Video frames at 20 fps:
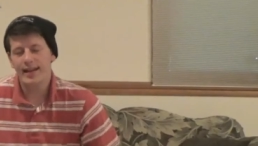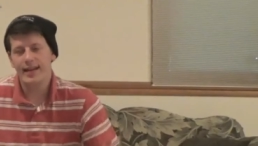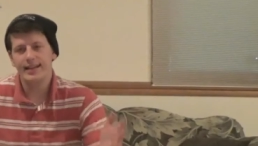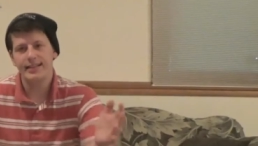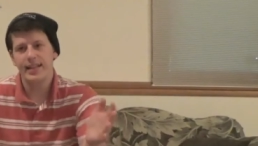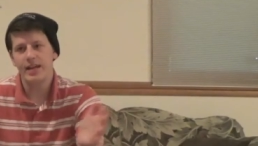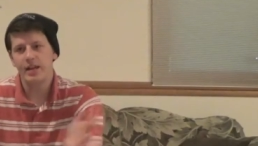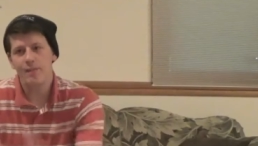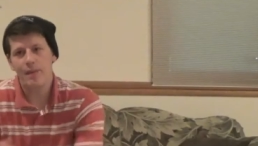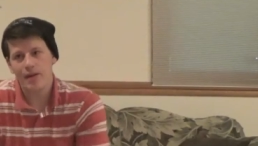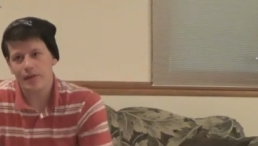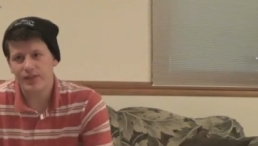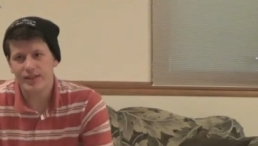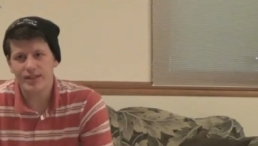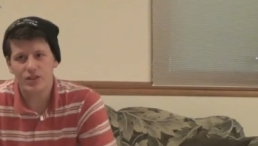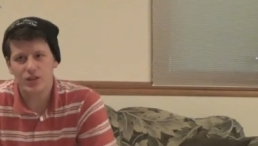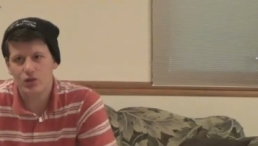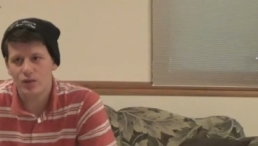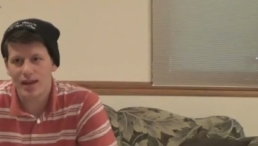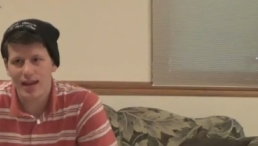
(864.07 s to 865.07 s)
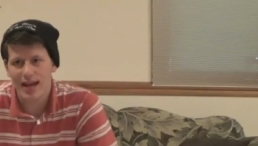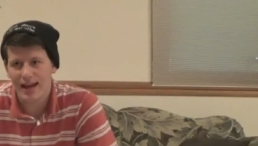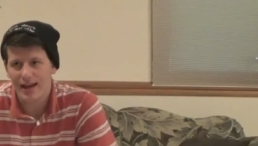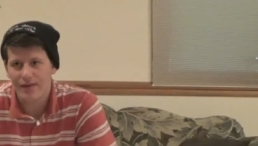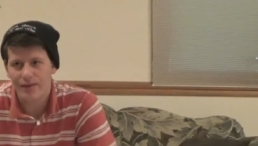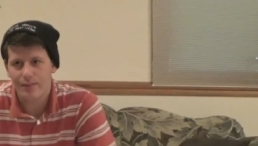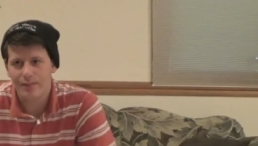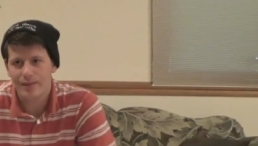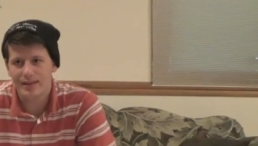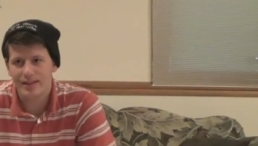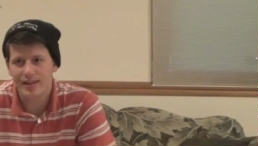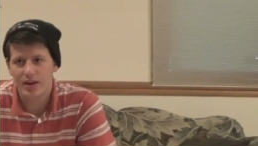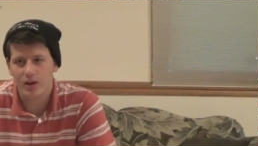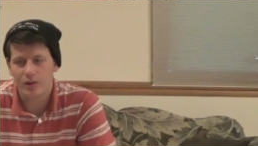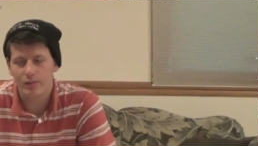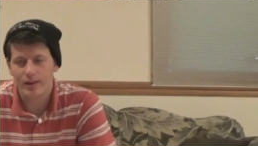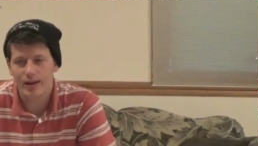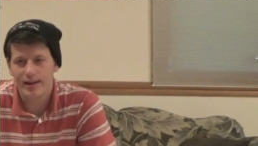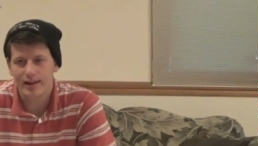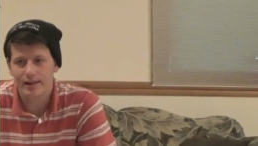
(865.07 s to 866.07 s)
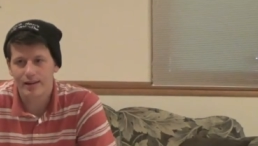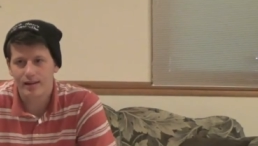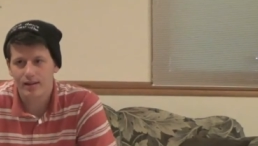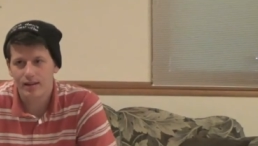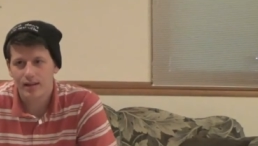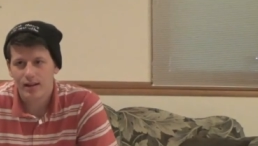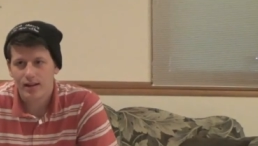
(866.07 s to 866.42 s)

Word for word: can I say about these two that haven't been said already?